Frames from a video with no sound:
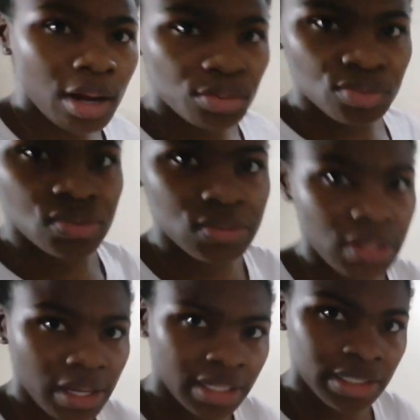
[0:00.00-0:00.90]

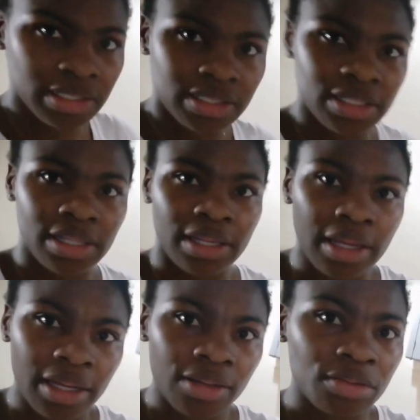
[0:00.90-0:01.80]
outside
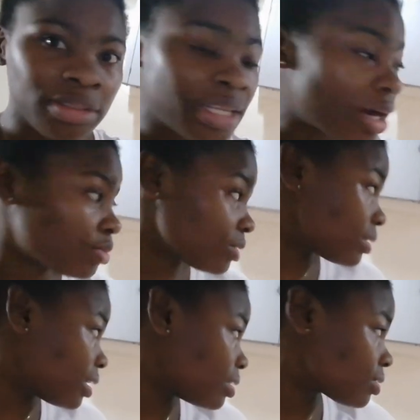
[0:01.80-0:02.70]
here,
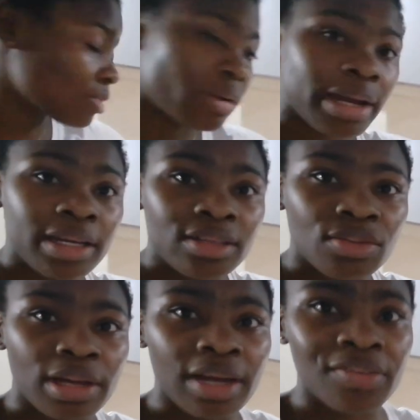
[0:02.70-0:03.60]
downstairs, right?
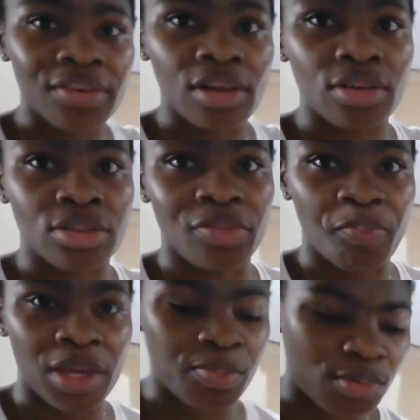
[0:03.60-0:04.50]
We have a lot
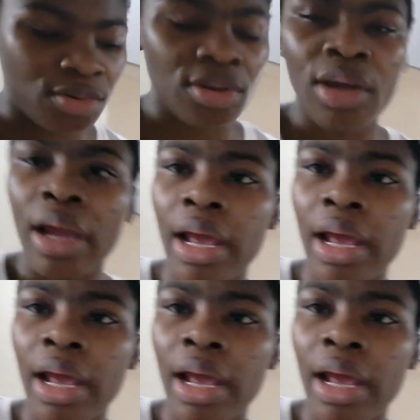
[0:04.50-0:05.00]
of people